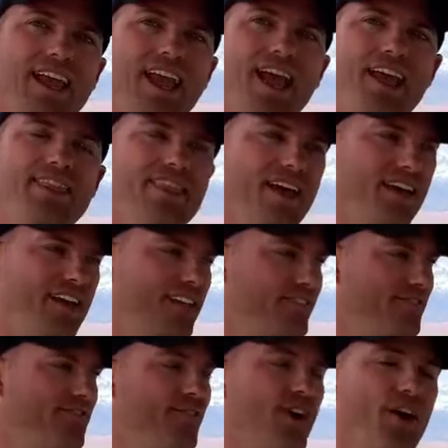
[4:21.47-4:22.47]
and that
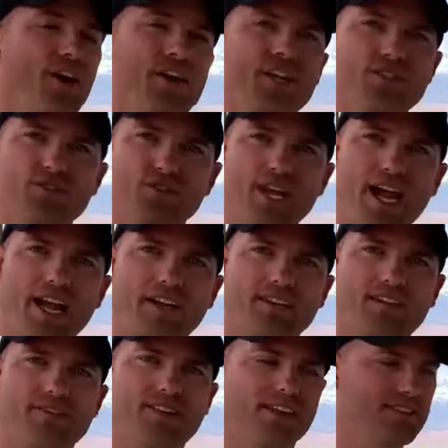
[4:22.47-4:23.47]
is very
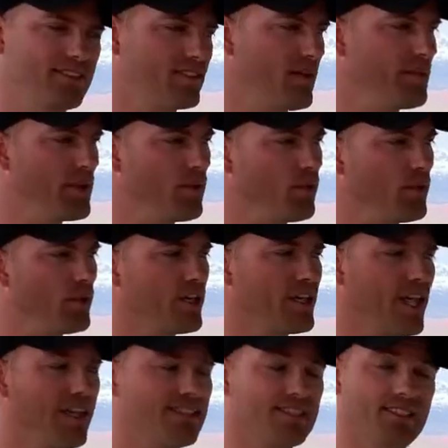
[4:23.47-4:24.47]
attractive, that somebody will
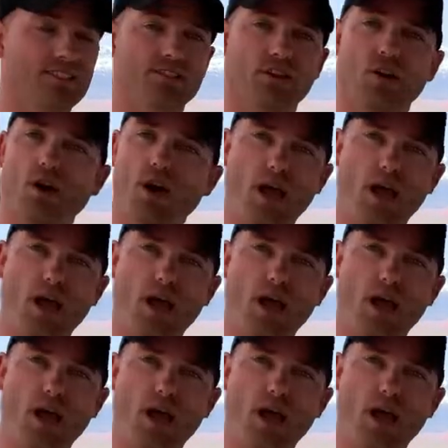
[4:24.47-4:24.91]
look at and says,